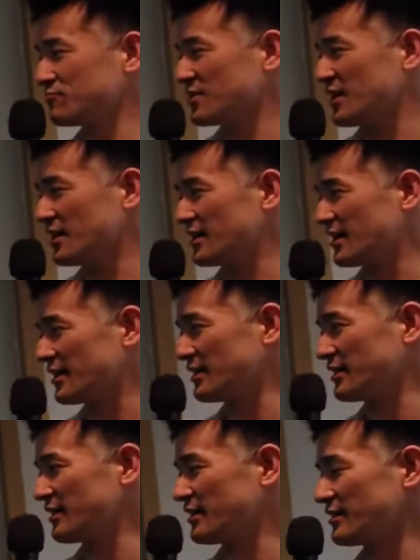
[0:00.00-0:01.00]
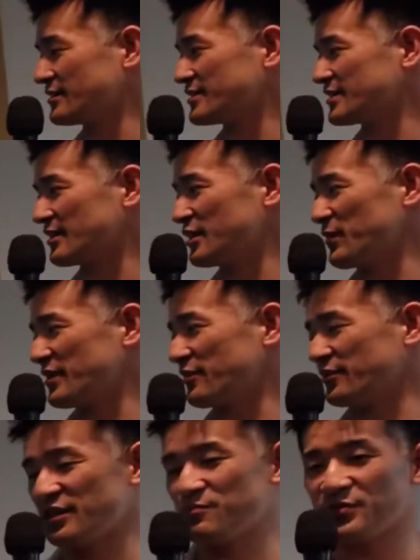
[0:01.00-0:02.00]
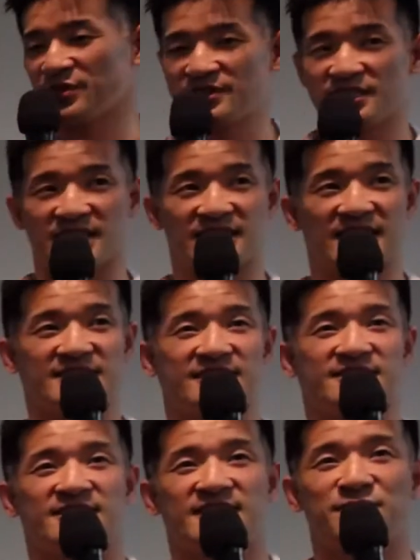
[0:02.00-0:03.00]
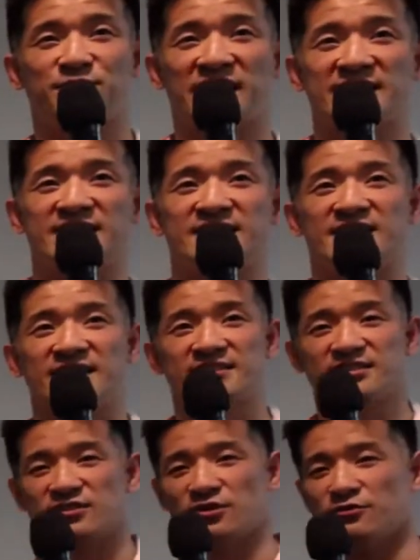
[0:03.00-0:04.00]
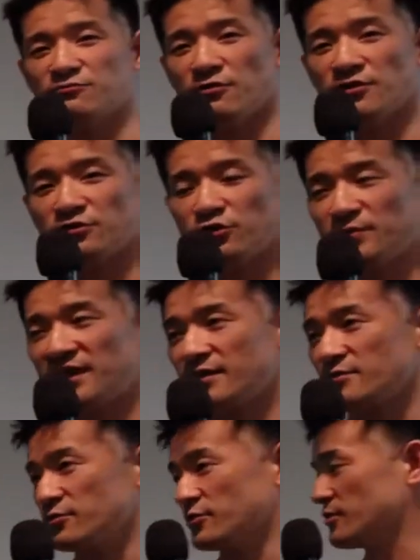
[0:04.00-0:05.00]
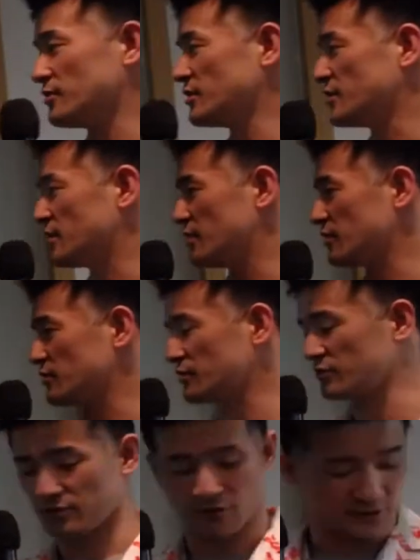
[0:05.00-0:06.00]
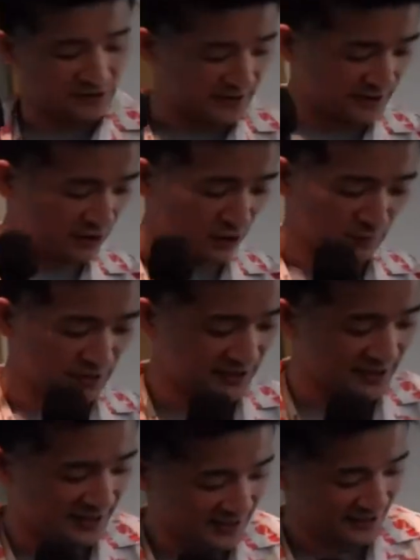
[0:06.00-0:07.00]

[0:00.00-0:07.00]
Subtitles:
depending on the input, it adjusts the page index. Go forward, go back, or go to the end. Oops.